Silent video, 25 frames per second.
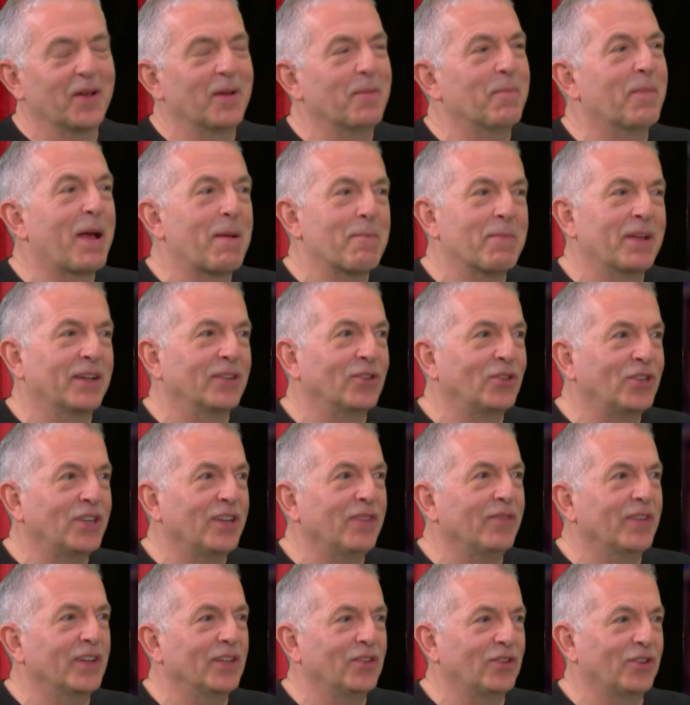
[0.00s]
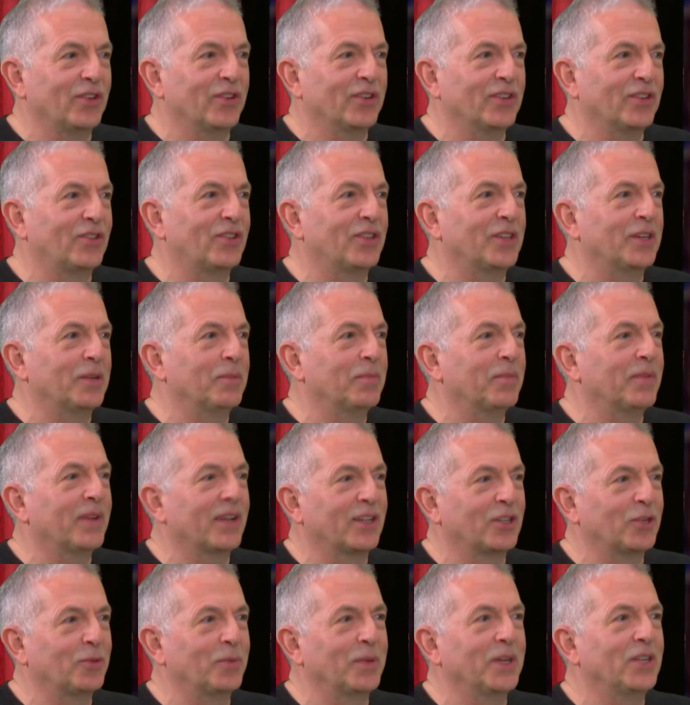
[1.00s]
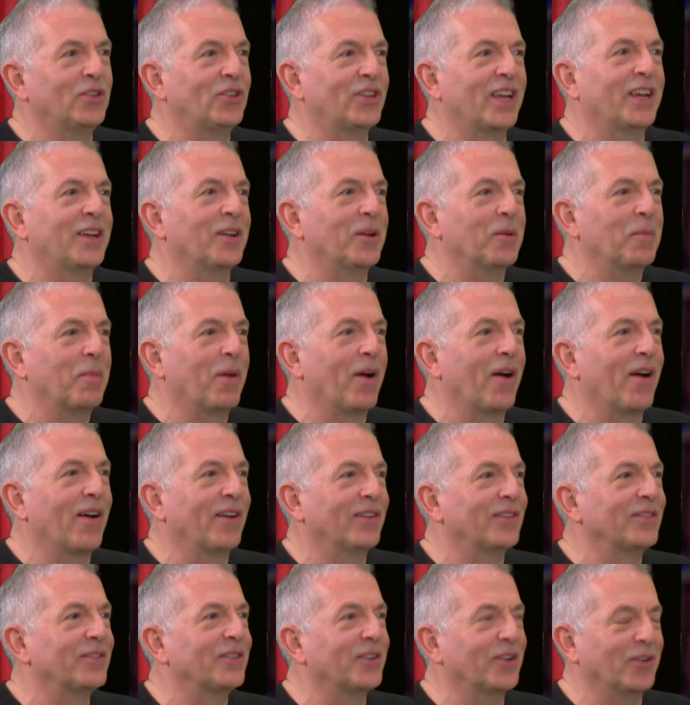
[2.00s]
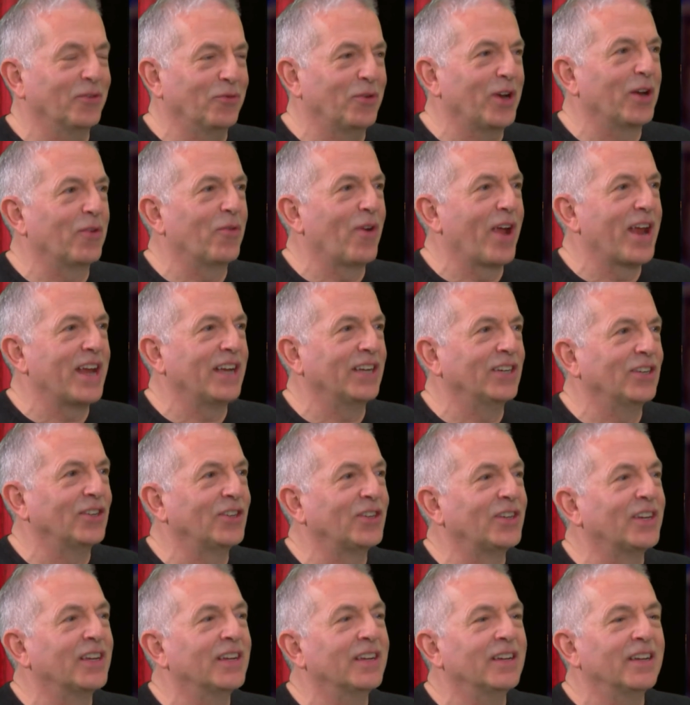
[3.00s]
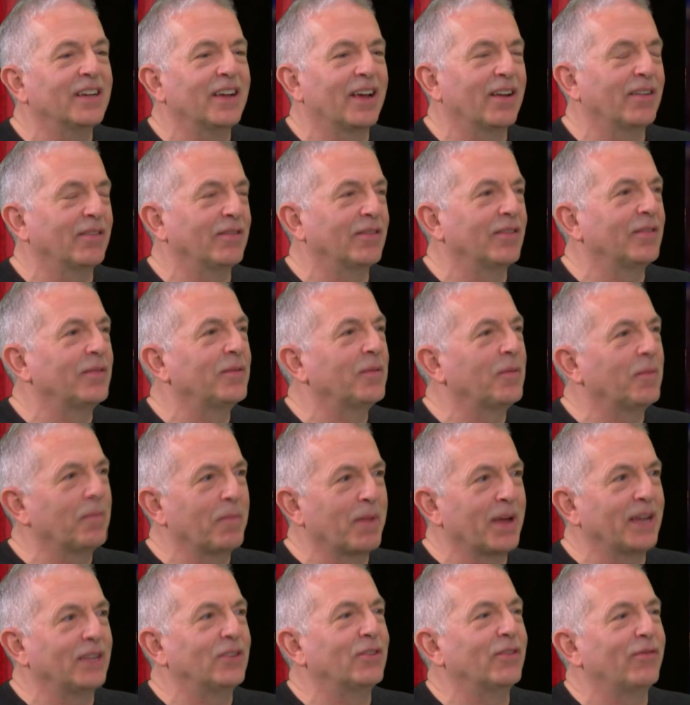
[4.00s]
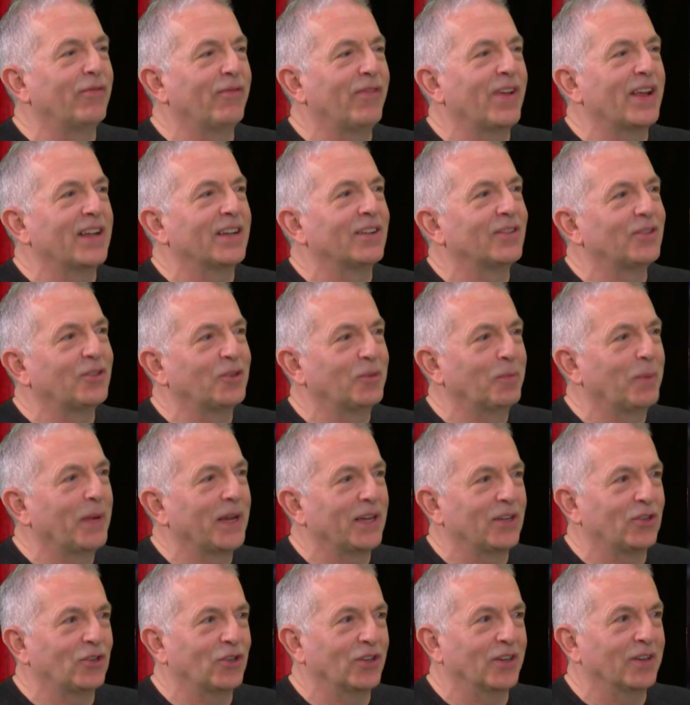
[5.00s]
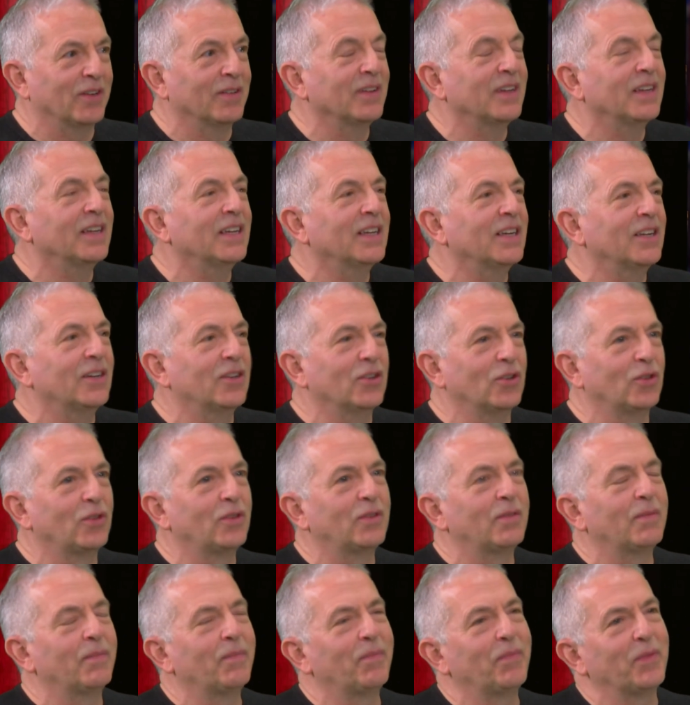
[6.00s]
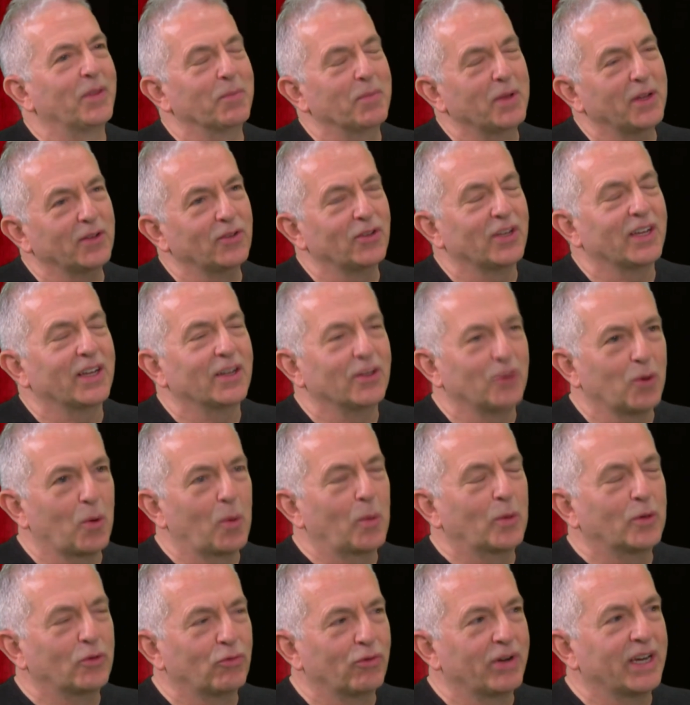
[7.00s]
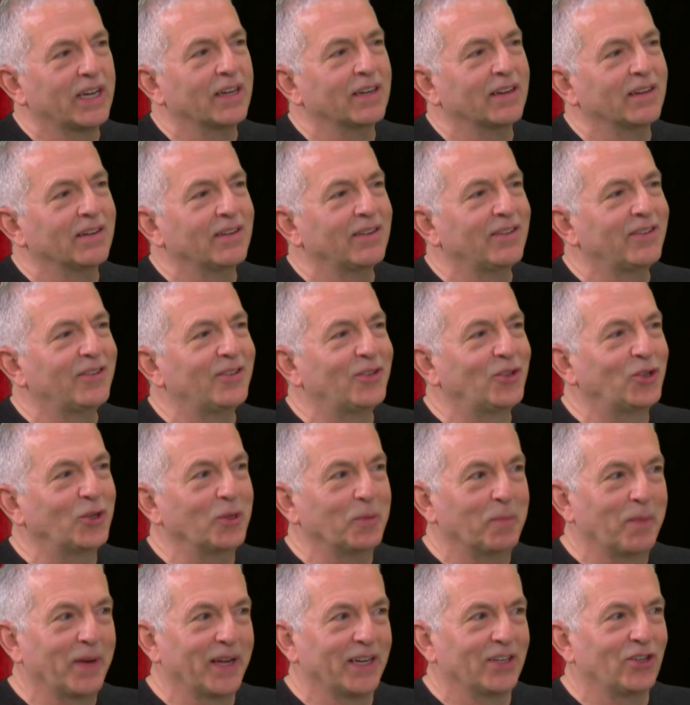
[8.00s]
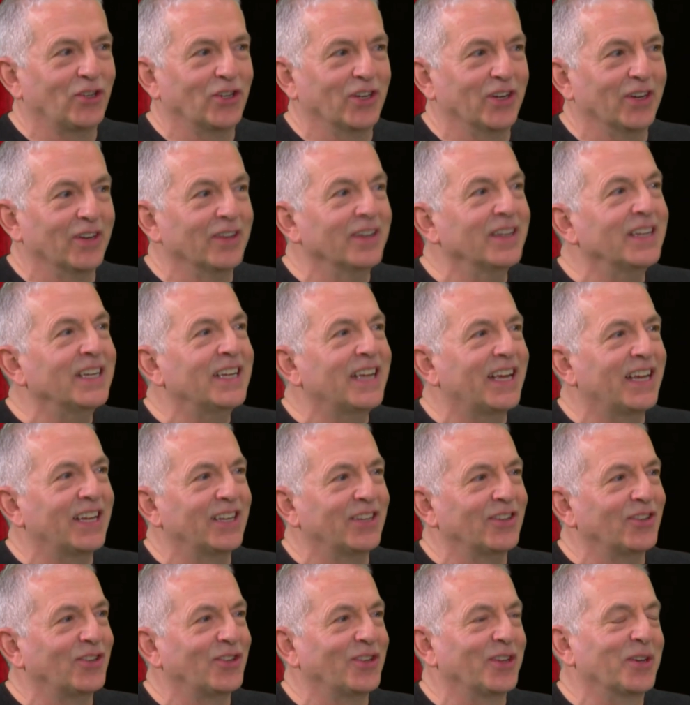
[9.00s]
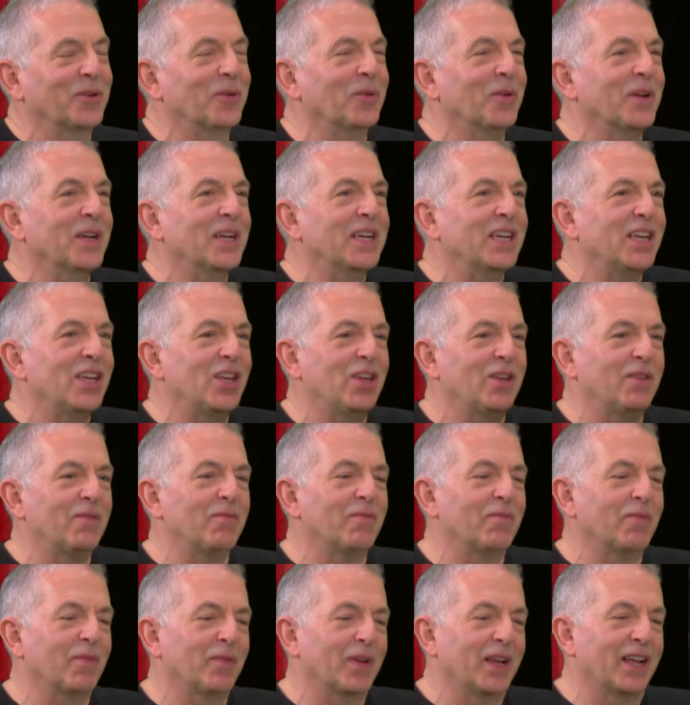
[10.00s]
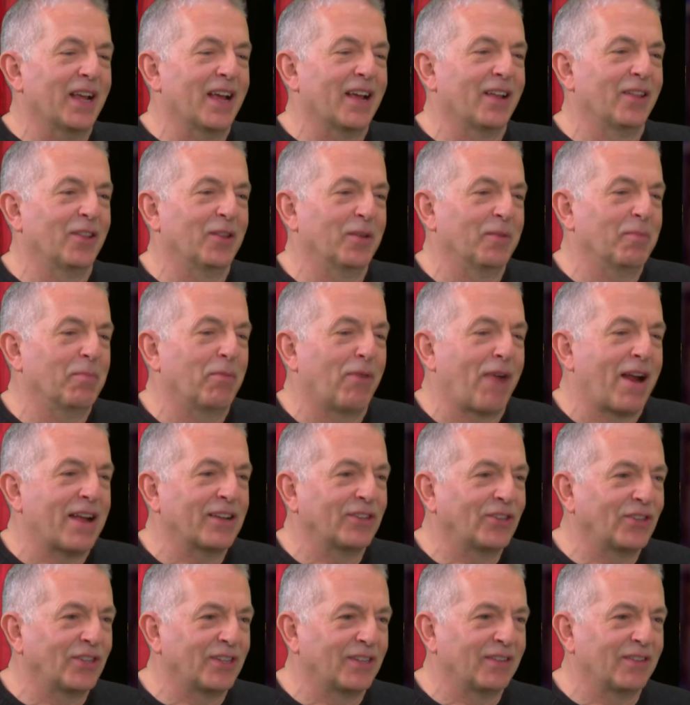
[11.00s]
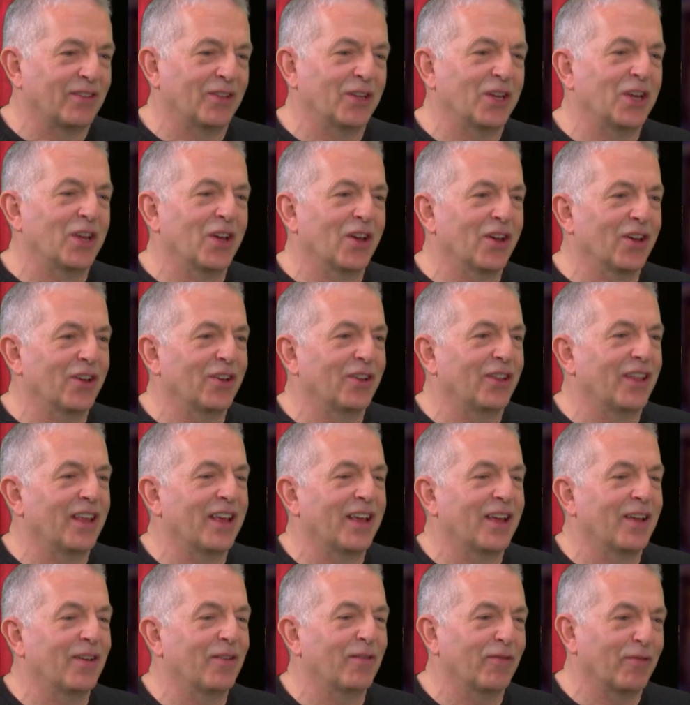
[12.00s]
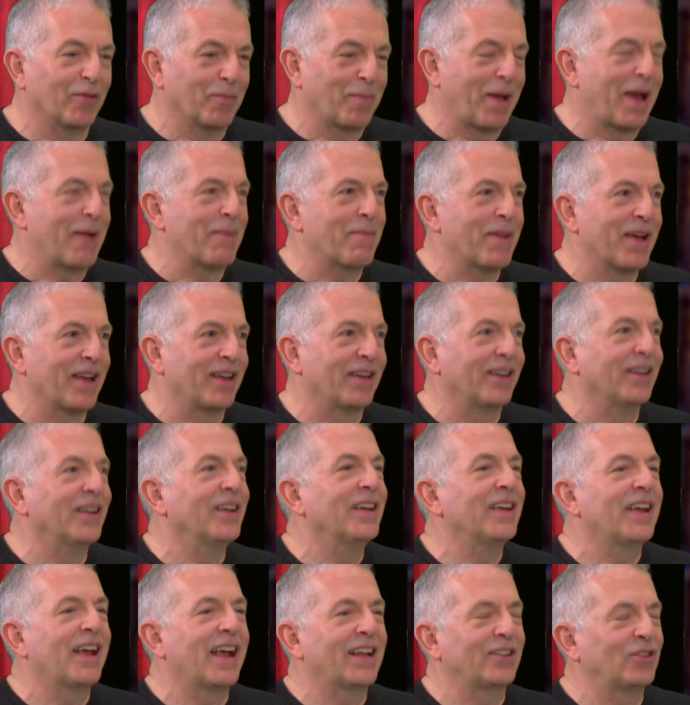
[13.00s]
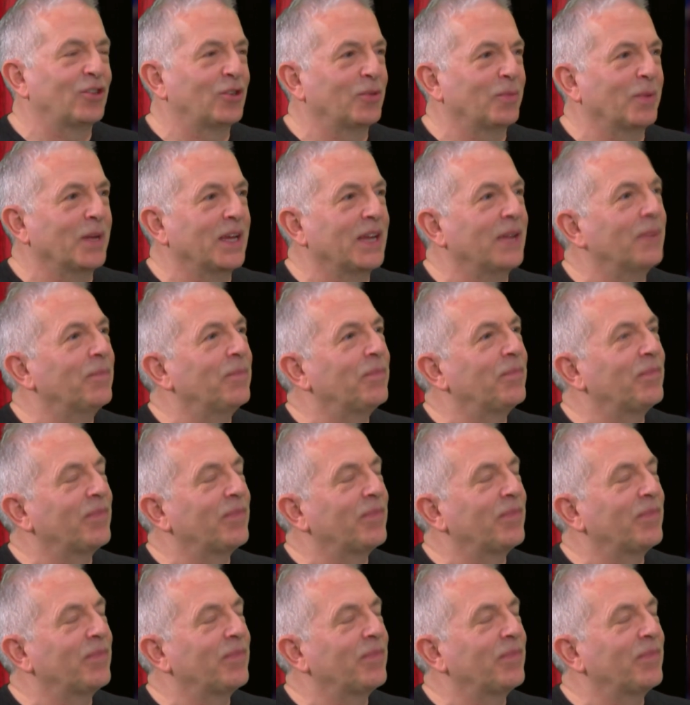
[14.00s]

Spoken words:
Batman TV series theme had to be taken apart and rearranged and made to fit to picture, because the music is always written to picture, and so it had the brass that you heard there of the Batman had to be